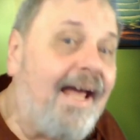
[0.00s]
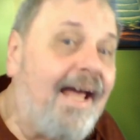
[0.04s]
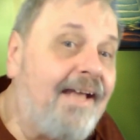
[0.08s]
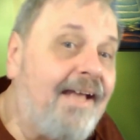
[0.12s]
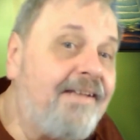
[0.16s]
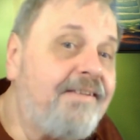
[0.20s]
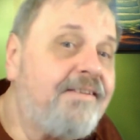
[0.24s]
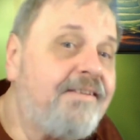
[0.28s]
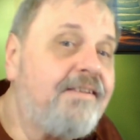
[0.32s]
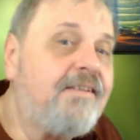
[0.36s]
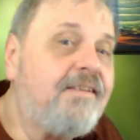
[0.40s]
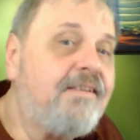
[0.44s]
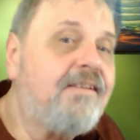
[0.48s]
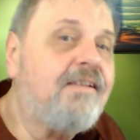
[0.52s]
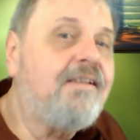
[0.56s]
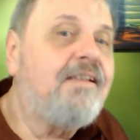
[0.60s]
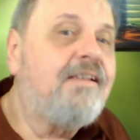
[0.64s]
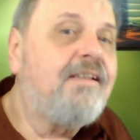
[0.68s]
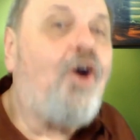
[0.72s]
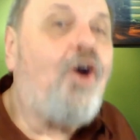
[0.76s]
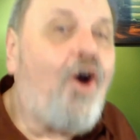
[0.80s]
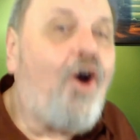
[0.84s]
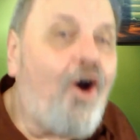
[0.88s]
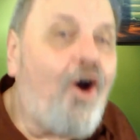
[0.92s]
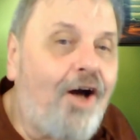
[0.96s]
and
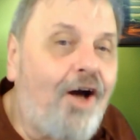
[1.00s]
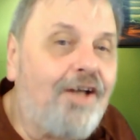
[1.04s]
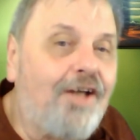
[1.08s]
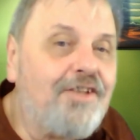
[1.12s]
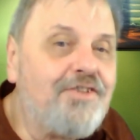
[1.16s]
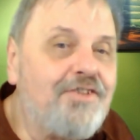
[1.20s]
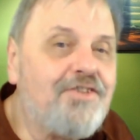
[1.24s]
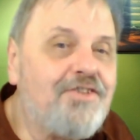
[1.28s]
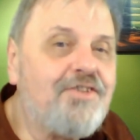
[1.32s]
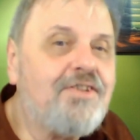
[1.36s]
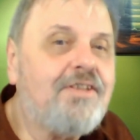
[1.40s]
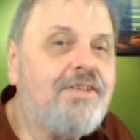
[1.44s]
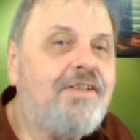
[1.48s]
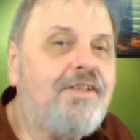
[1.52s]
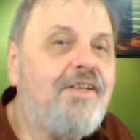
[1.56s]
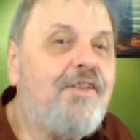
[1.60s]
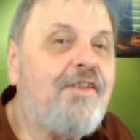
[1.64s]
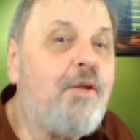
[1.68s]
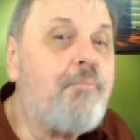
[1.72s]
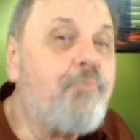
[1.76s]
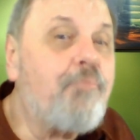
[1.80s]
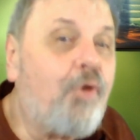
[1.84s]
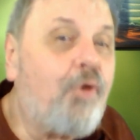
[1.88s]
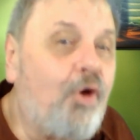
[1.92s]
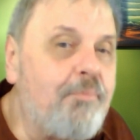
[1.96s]
cause
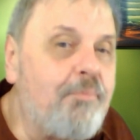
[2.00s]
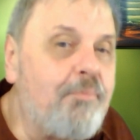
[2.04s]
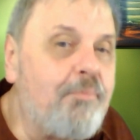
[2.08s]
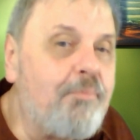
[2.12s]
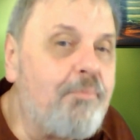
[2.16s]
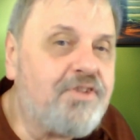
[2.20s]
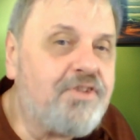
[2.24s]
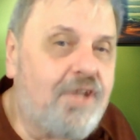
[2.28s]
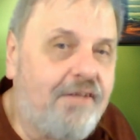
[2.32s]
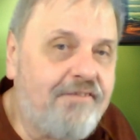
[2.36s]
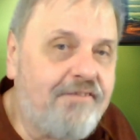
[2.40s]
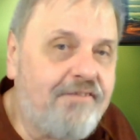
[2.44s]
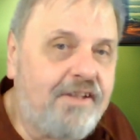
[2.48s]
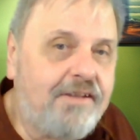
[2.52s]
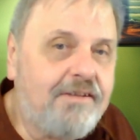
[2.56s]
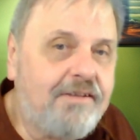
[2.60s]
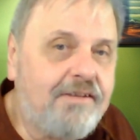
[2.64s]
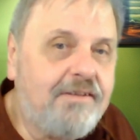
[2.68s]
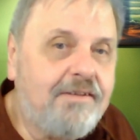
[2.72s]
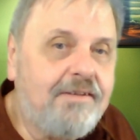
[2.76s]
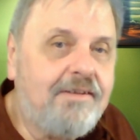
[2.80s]
the purpose of it